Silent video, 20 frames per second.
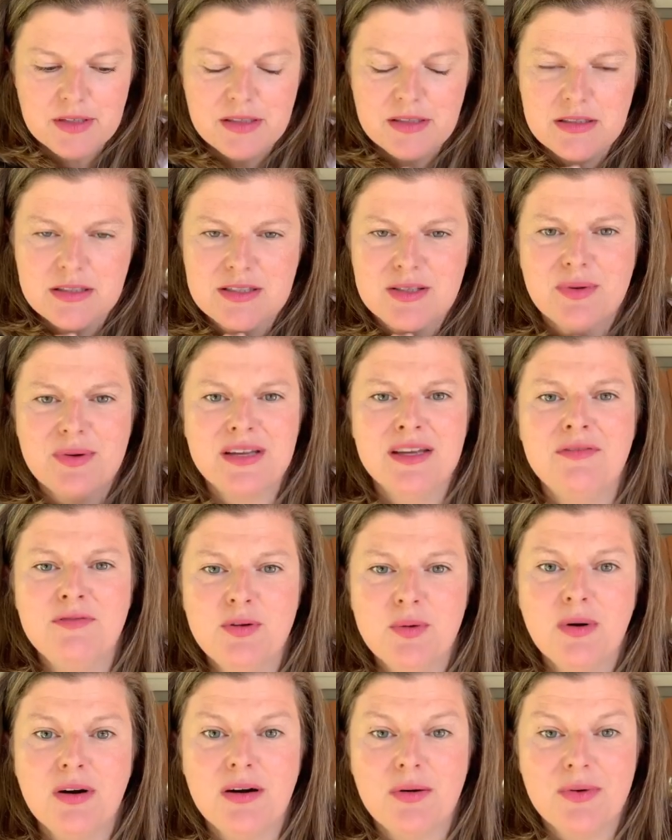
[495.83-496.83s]
So if you
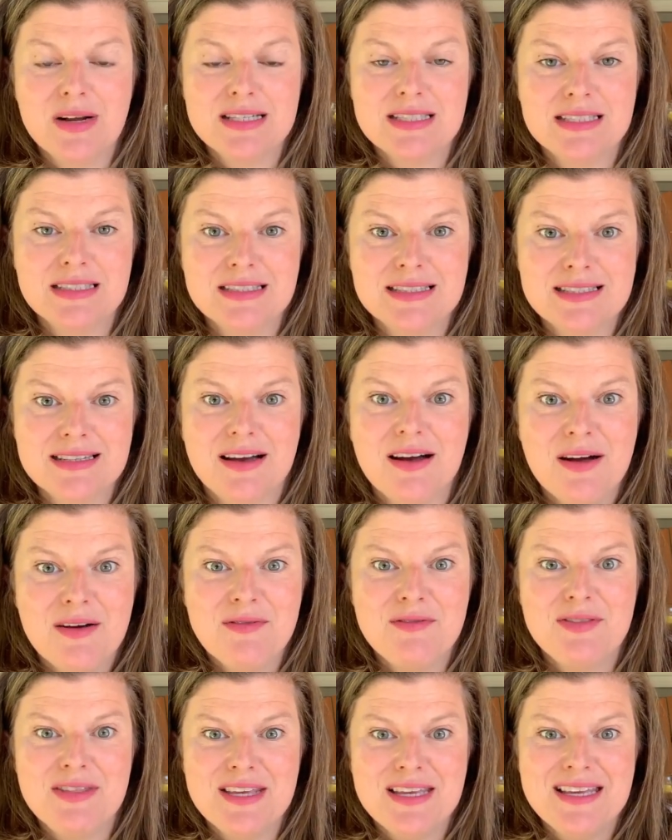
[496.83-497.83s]
are a resident
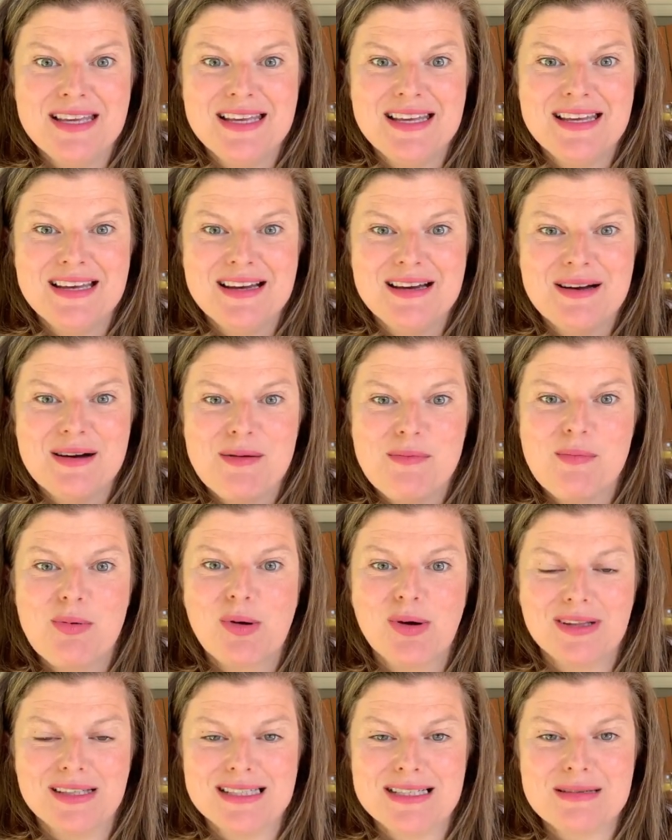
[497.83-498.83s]
of the
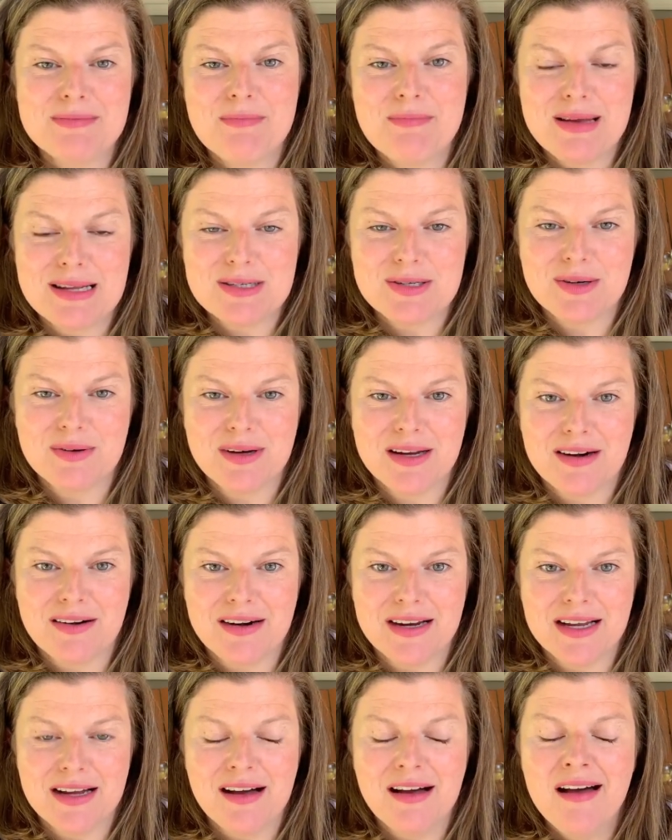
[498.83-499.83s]
Portland metro
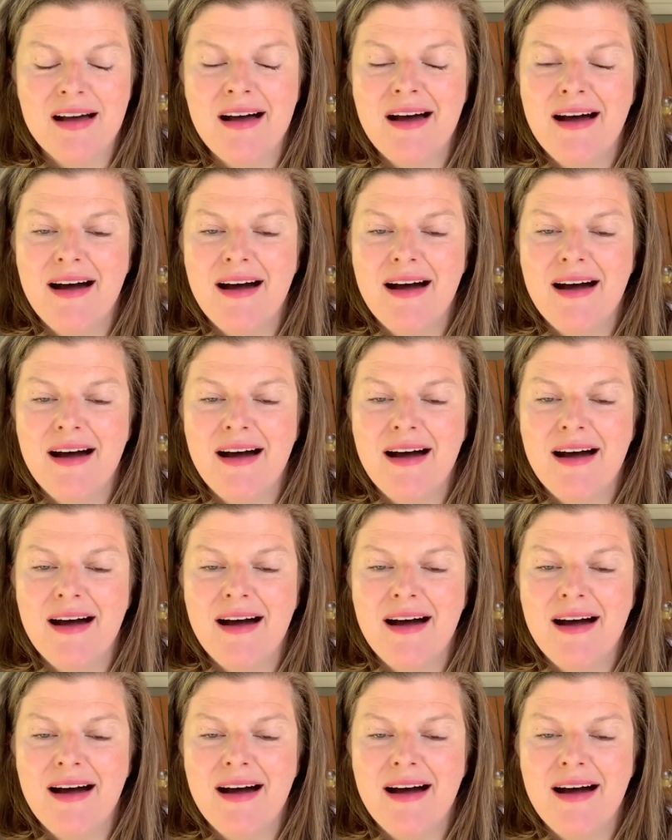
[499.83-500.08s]
area,